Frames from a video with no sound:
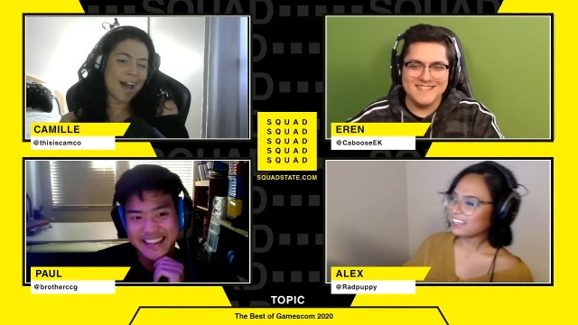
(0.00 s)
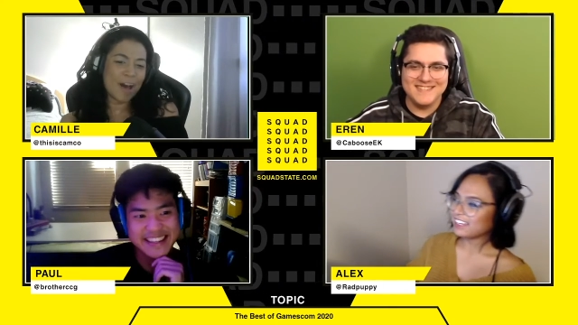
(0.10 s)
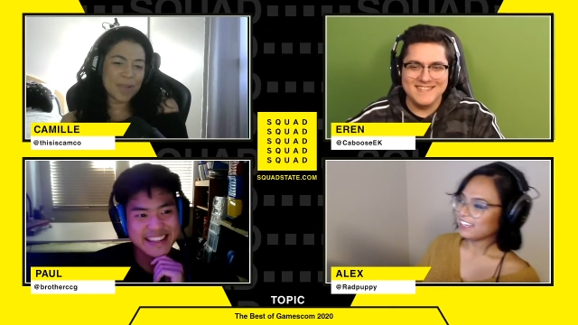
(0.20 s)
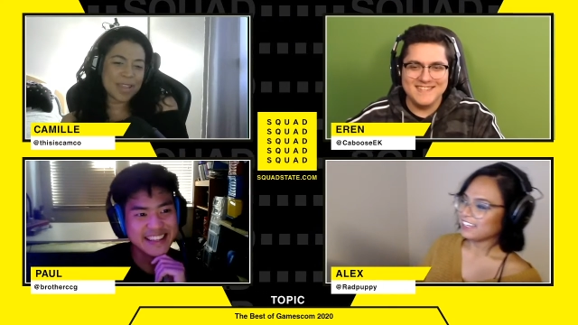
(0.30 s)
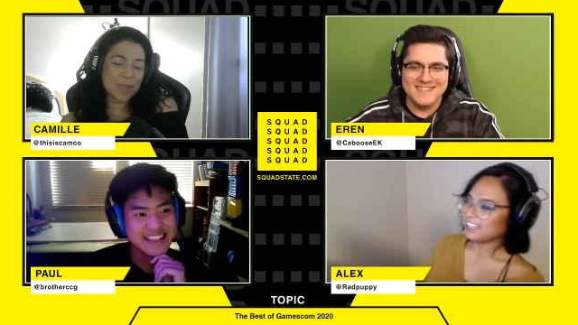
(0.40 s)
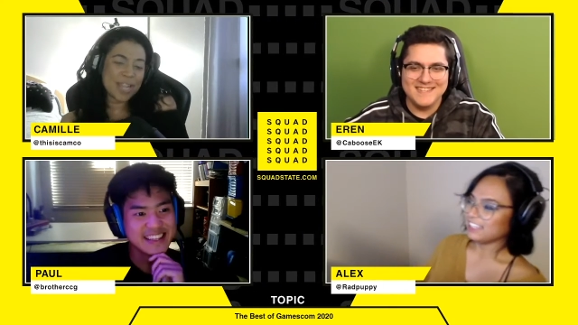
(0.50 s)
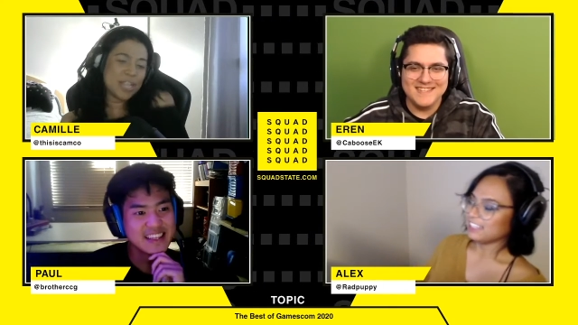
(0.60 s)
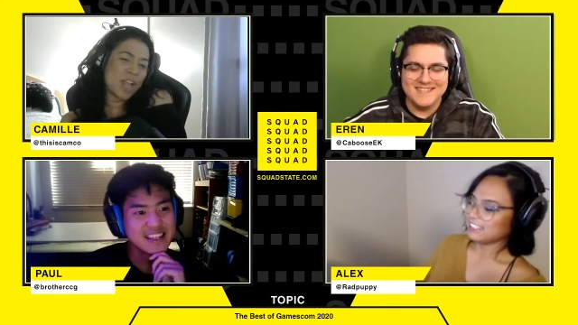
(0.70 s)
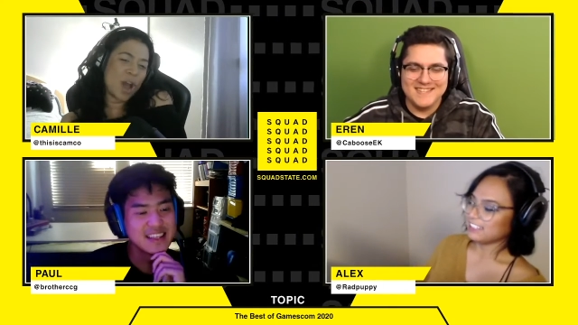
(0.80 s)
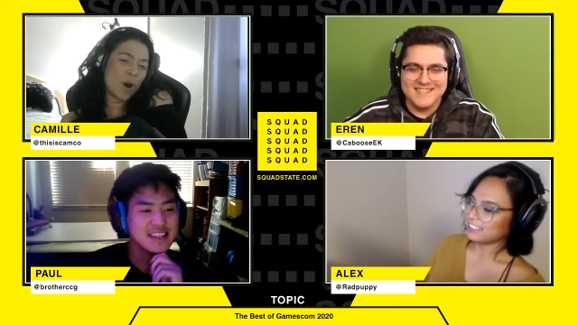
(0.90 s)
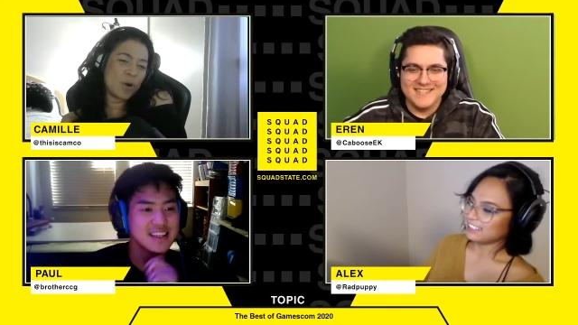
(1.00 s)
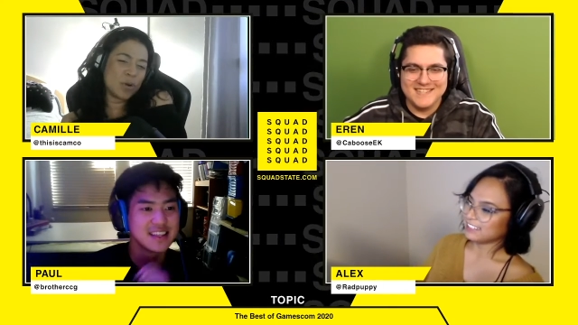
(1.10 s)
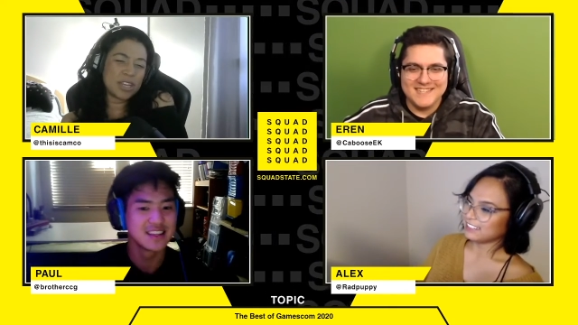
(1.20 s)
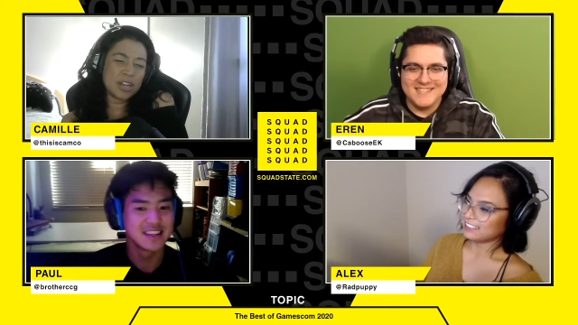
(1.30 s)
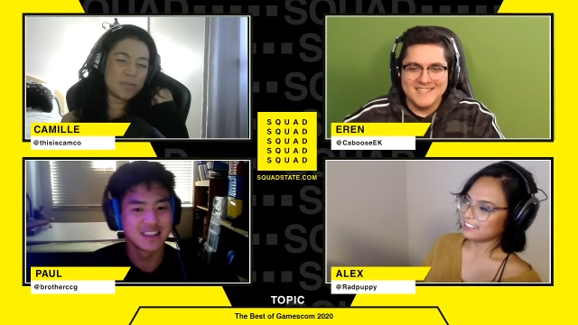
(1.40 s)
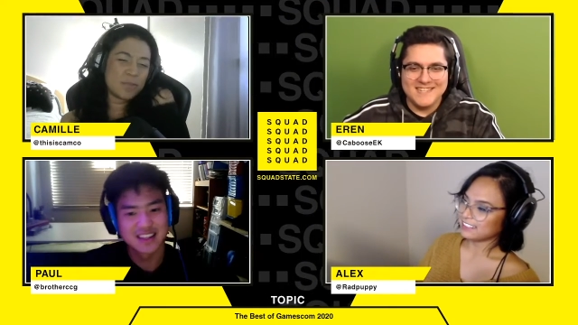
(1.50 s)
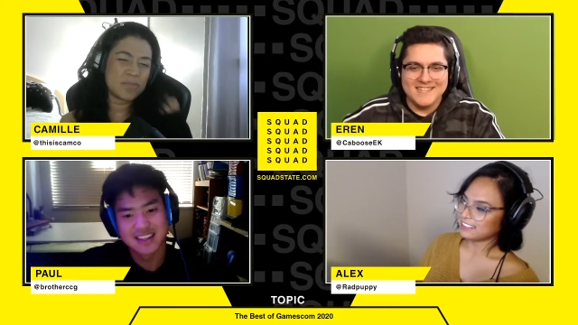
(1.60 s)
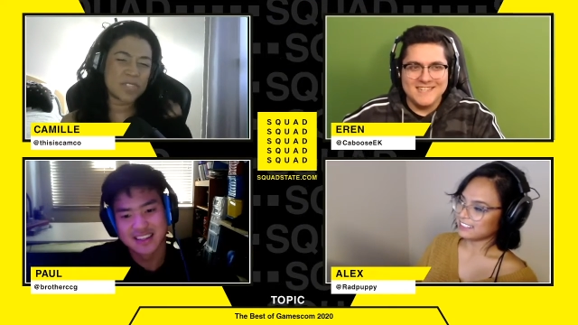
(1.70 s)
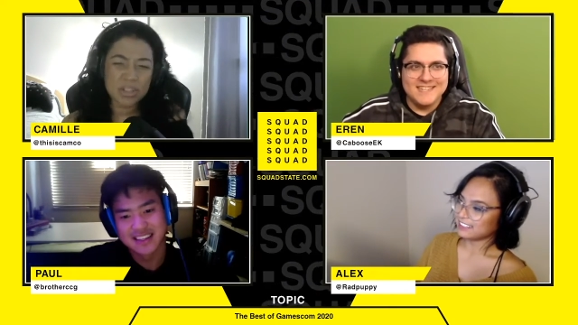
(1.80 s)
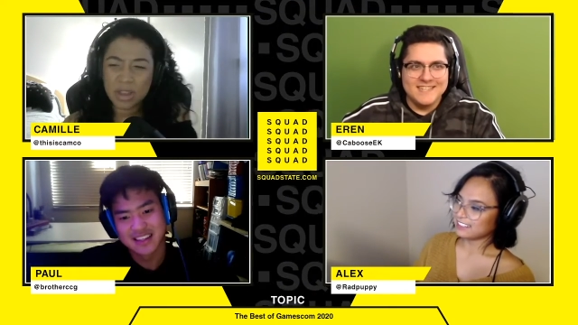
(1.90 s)
Speaker 1: oh, we know, you know,
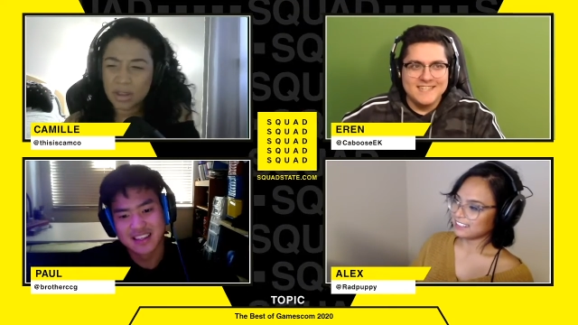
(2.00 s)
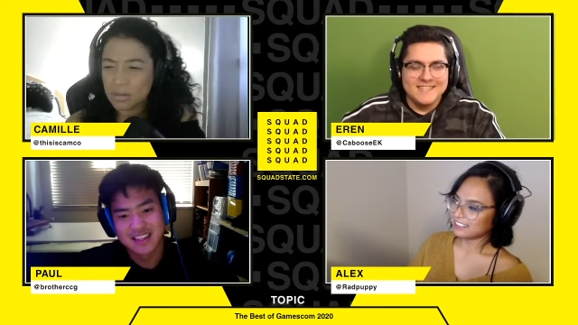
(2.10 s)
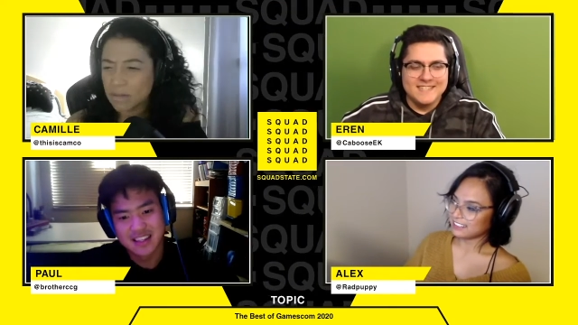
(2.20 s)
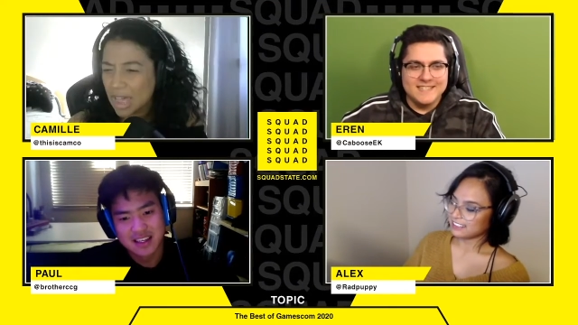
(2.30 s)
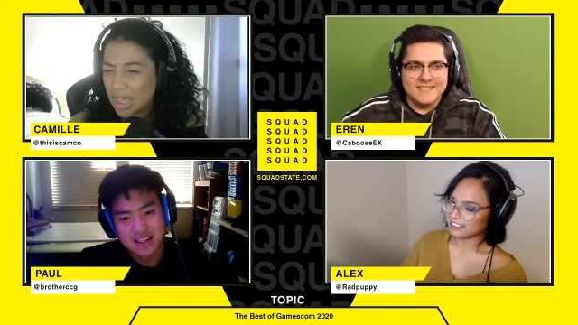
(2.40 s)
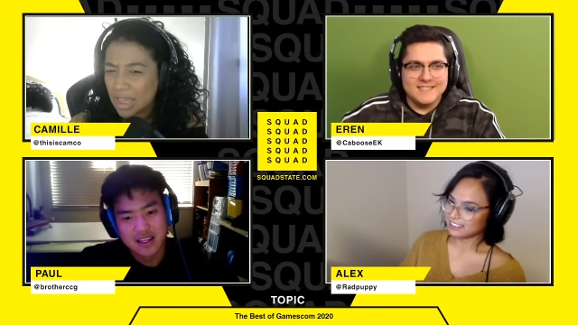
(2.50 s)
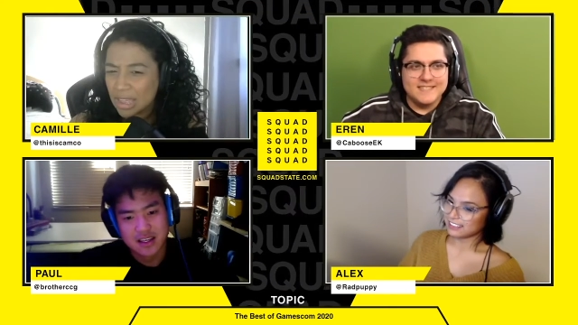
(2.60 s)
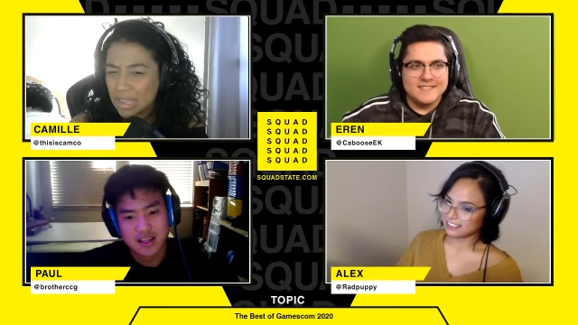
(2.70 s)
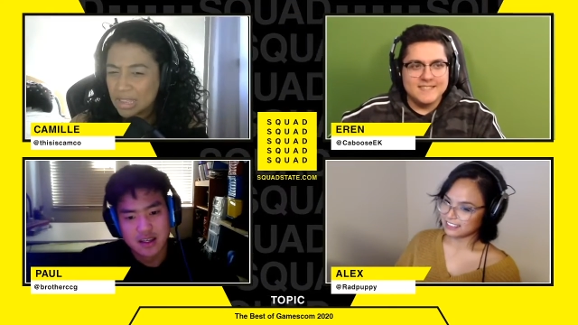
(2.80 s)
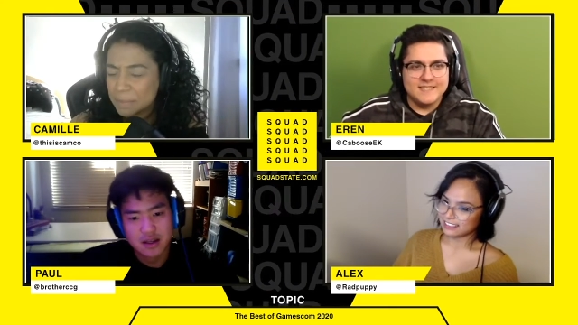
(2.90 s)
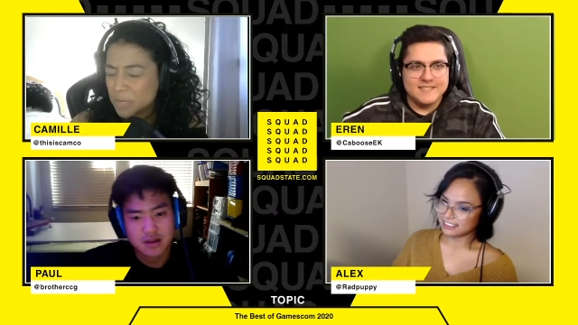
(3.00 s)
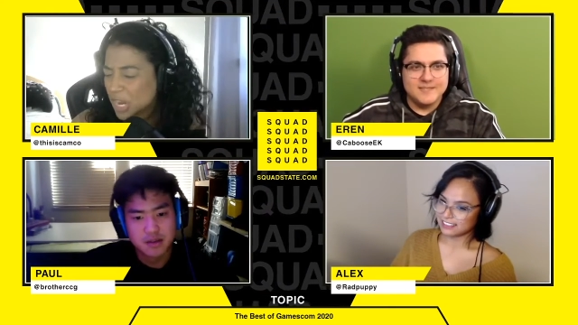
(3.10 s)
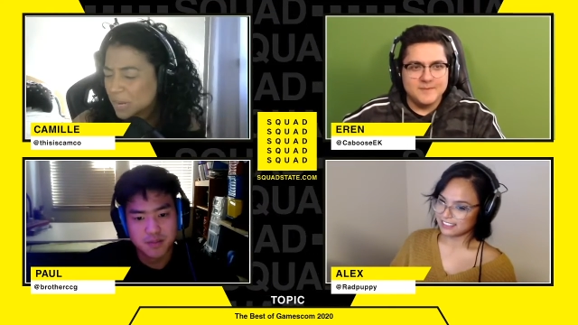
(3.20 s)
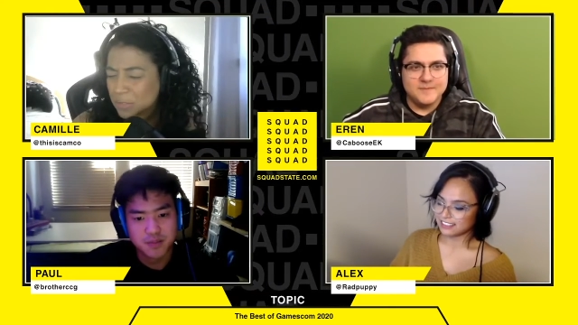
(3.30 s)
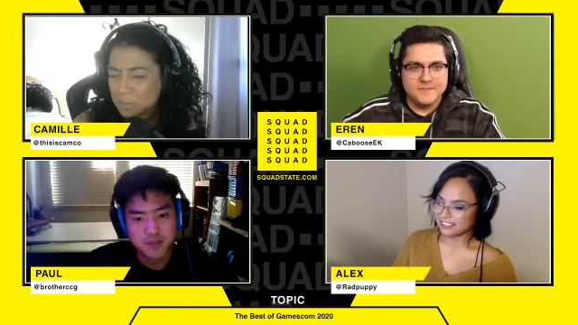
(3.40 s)
do you know James